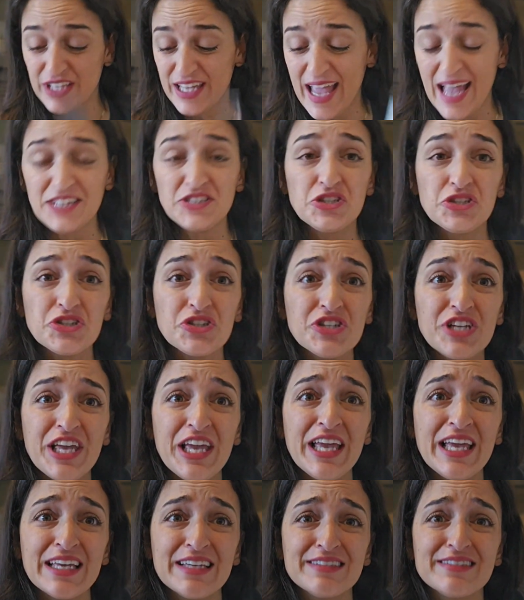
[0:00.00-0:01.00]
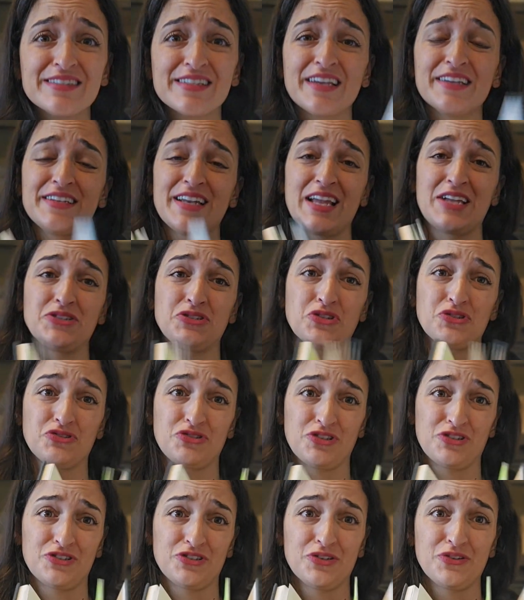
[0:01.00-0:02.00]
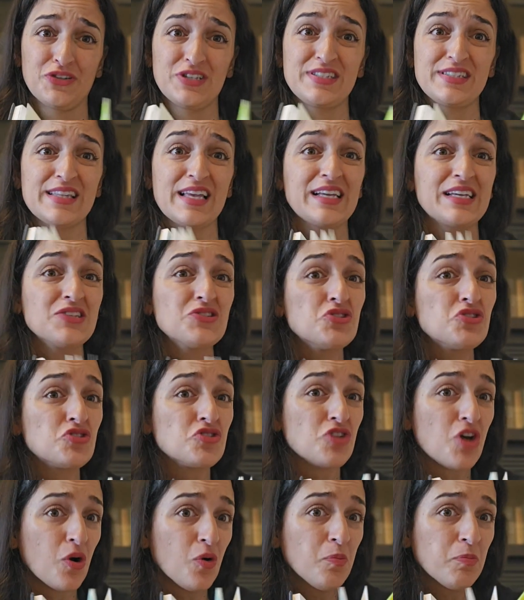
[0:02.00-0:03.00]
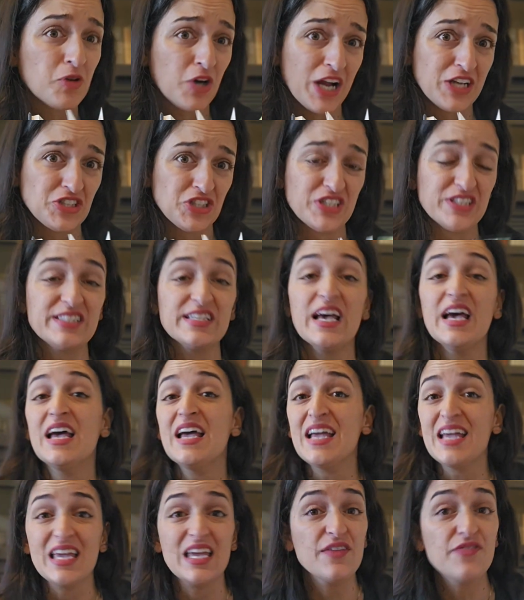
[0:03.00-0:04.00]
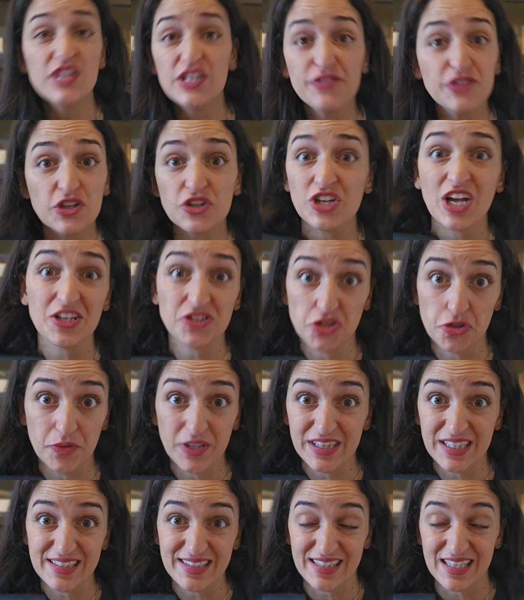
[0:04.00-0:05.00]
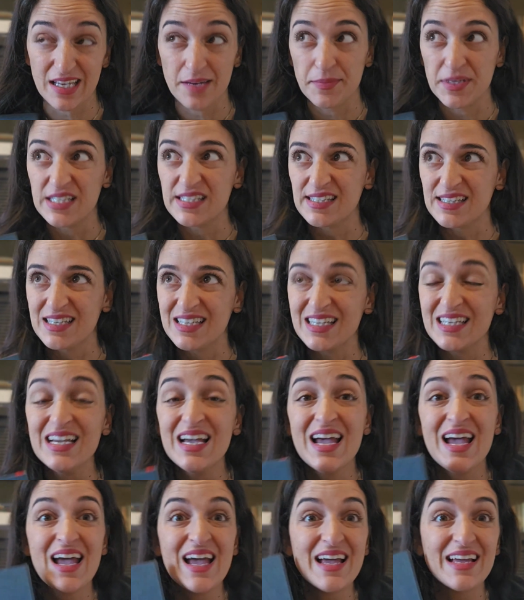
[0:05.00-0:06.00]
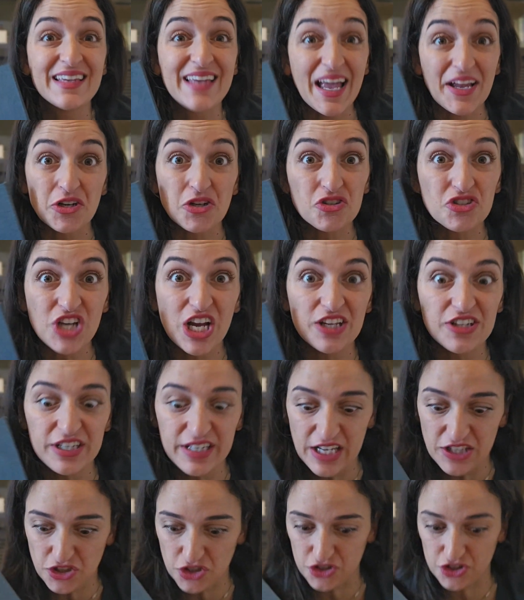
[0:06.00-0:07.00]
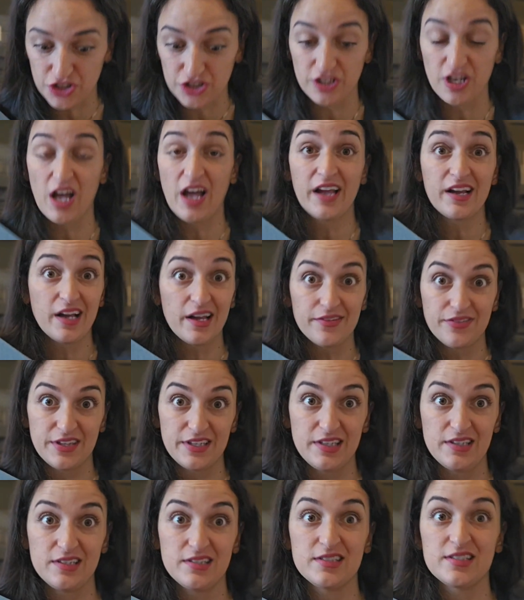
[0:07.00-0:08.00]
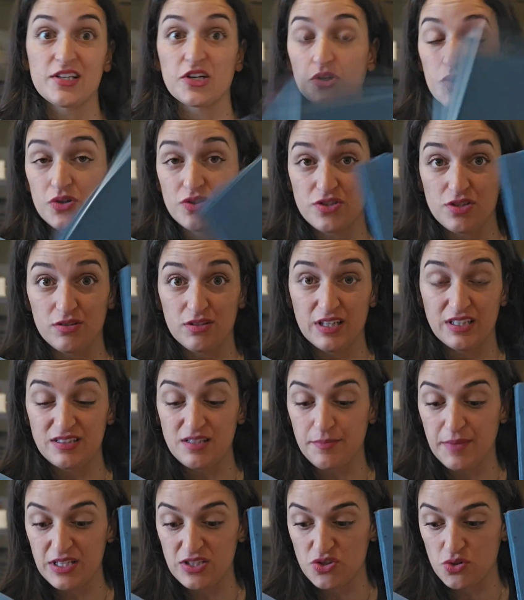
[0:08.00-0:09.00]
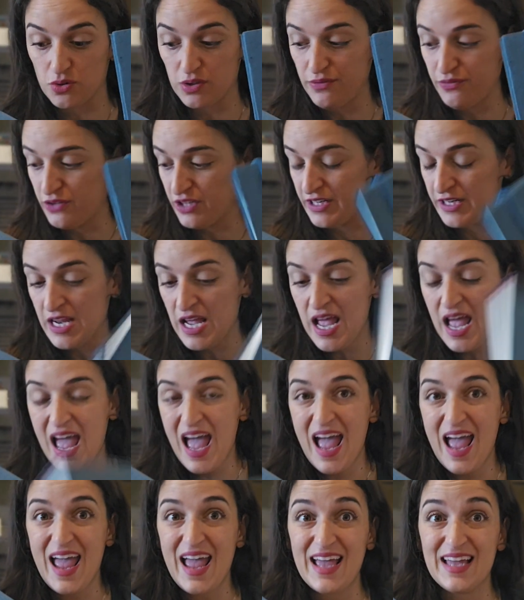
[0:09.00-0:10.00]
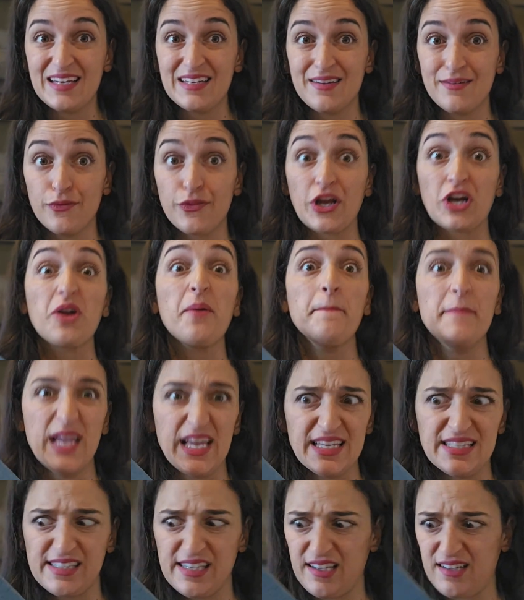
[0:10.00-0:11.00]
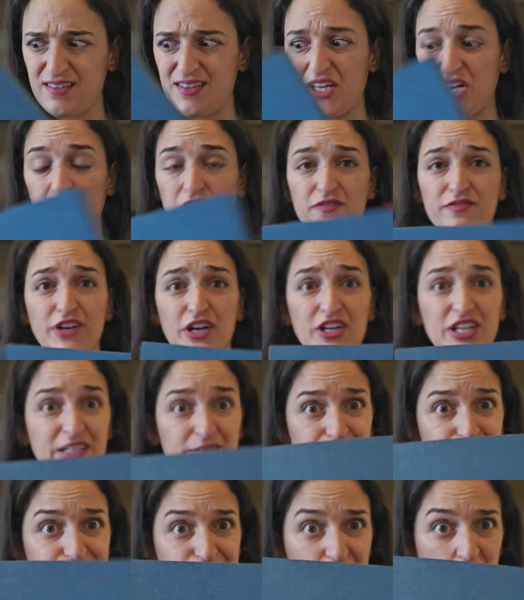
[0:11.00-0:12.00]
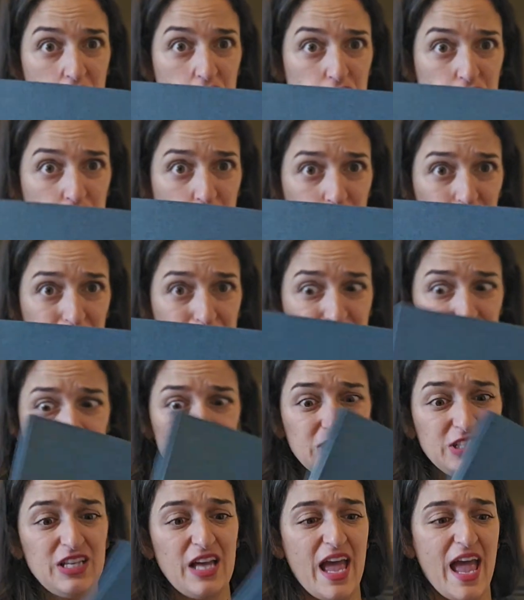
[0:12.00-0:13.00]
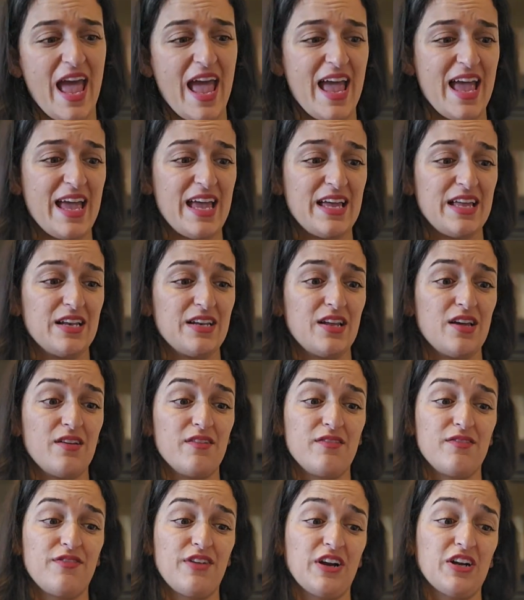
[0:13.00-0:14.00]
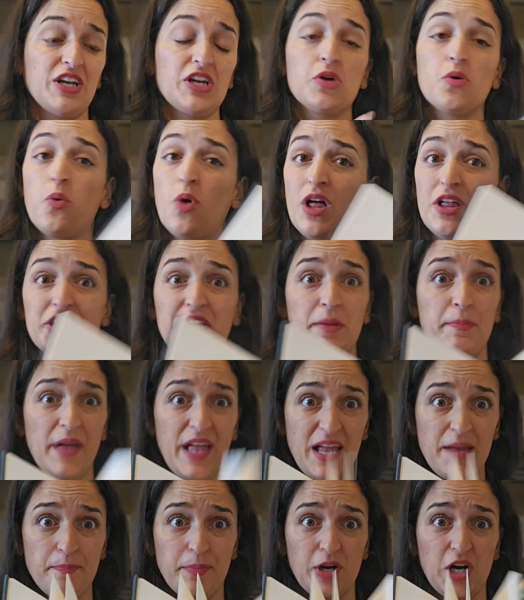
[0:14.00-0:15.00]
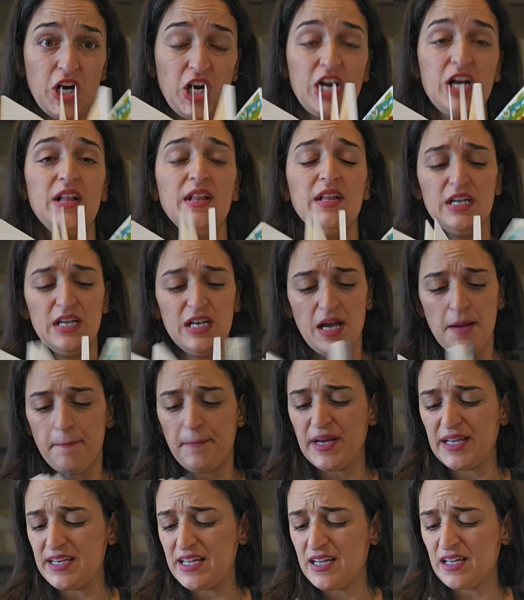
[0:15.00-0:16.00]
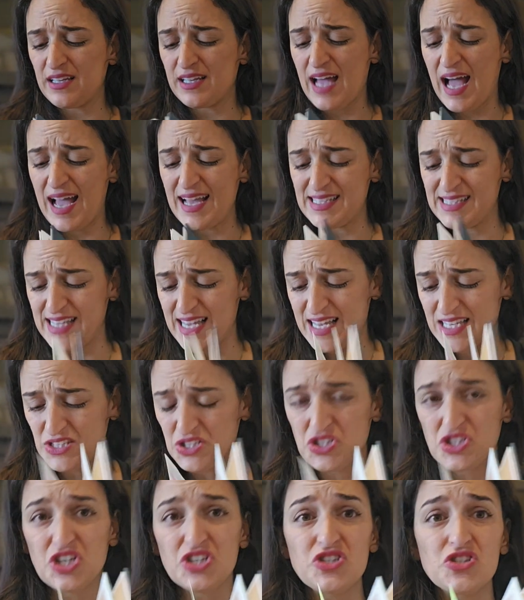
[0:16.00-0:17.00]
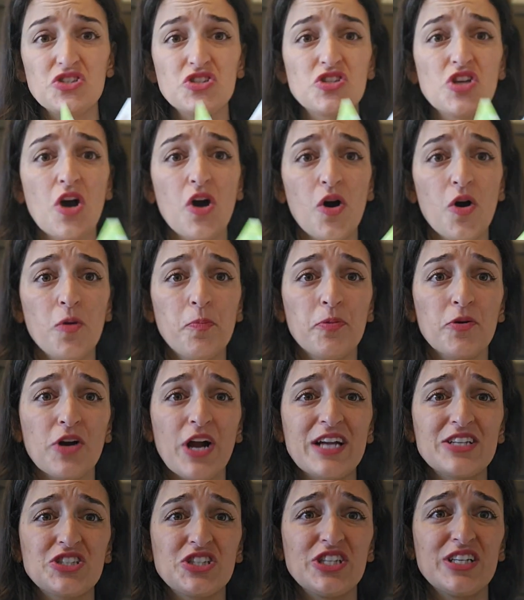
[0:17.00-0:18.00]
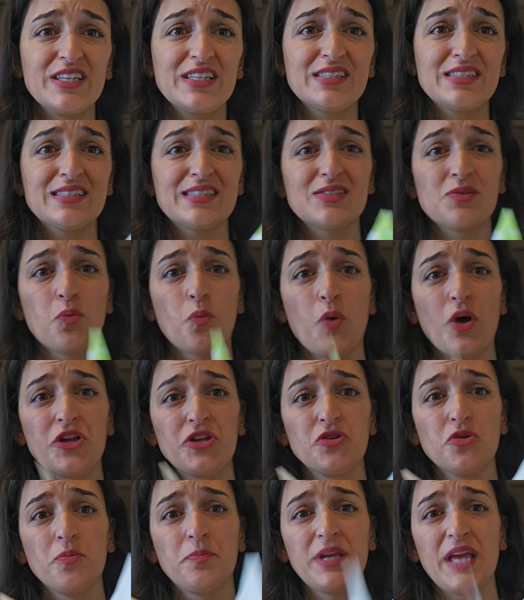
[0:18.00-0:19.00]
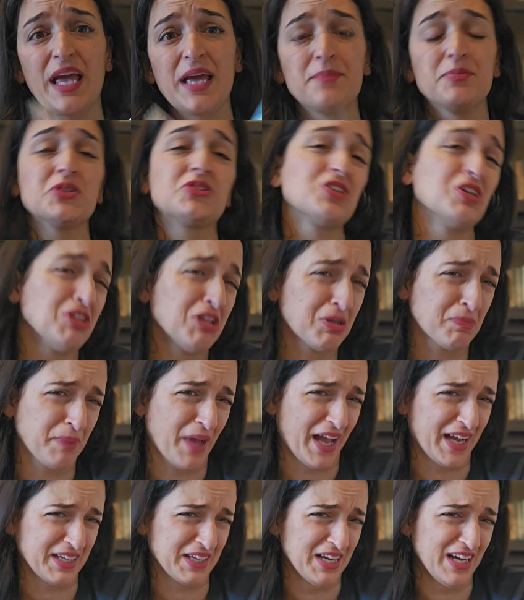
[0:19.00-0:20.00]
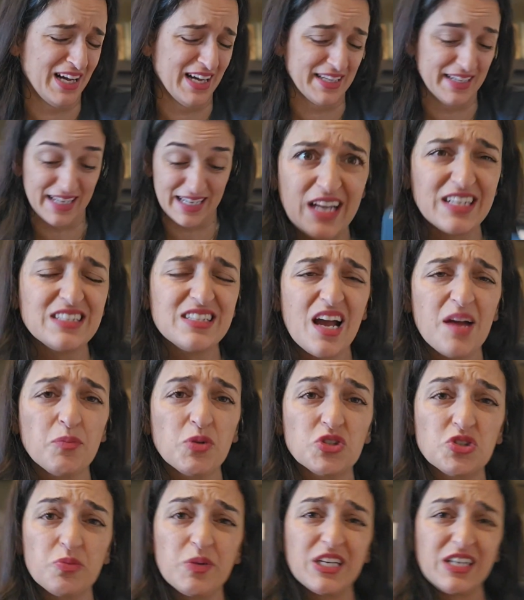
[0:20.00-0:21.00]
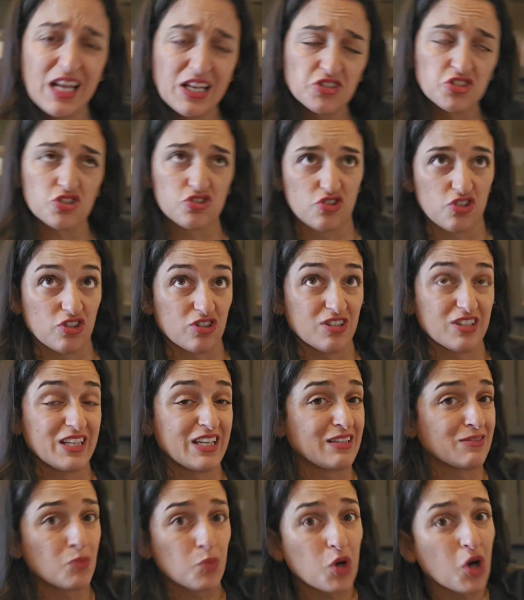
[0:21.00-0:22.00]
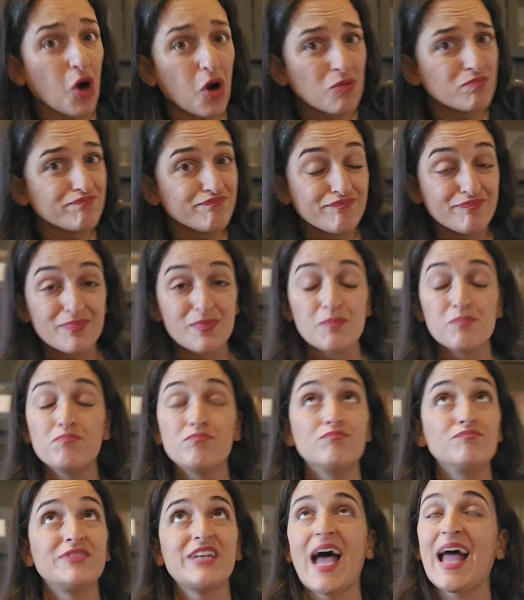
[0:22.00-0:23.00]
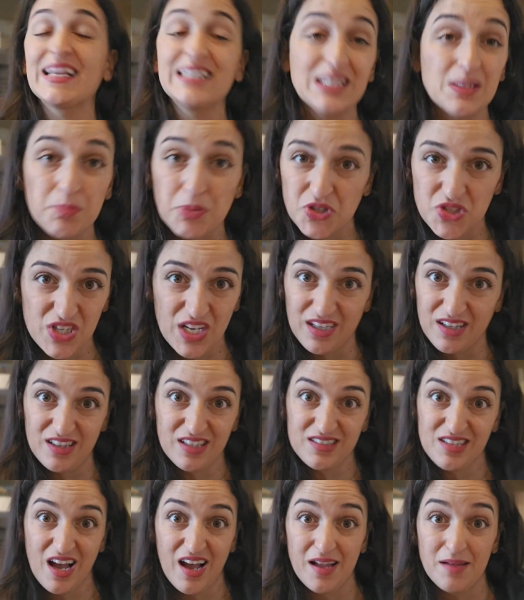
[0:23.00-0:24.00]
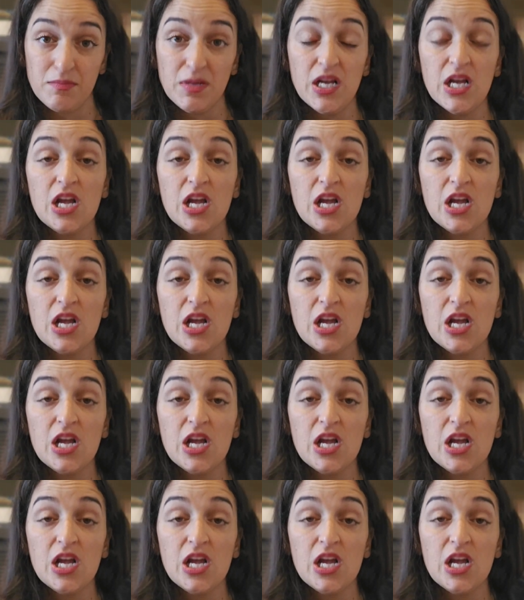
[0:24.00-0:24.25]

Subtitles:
Get your kids a nature journal. This thing is so precious. Even if you're not doing the CMEC, get your child a nature journal. I got these. They're also linked in my storefront, and they're amazing. They're very durable and very quality paper. But guys, it's just so precious what you'll be able to look back on. Anytime we're doing nature journaling, we're 90% of the time